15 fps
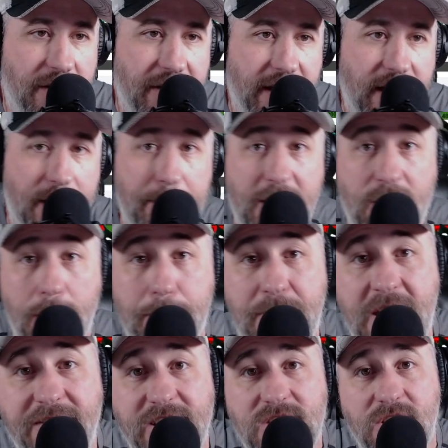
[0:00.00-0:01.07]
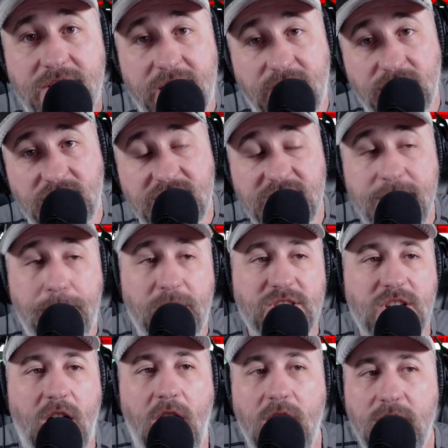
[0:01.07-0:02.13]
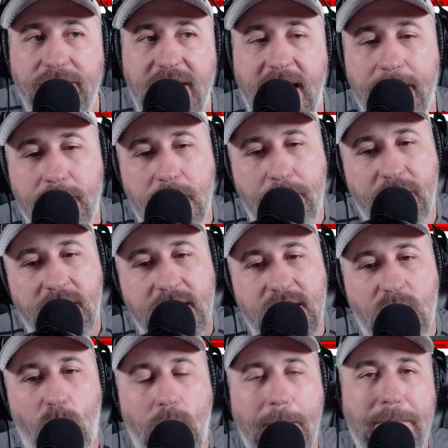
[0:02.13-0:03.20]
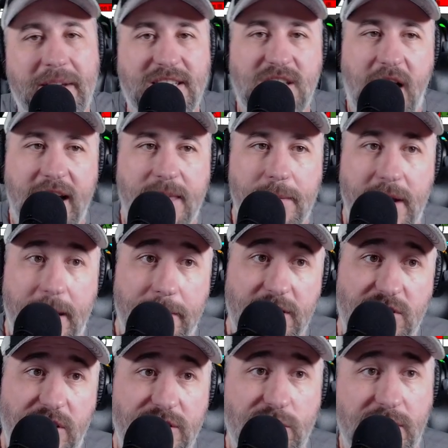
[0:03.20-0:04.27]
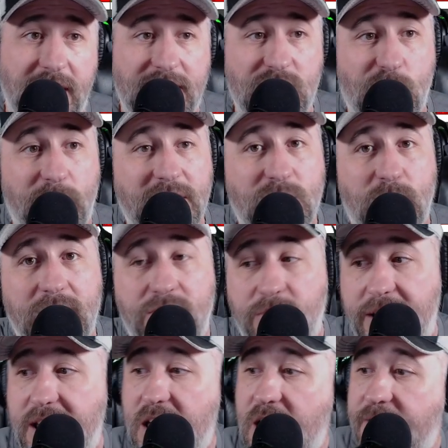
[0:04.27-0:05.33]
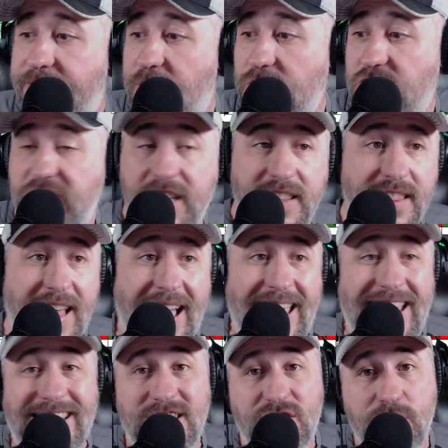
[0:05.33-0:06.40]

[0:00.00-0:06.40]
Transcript: to be good pivots, are they good sleepers? All of that. I'm going to put it into one big document. I'm going to start doing that in 2023. If you're interested in that, it is through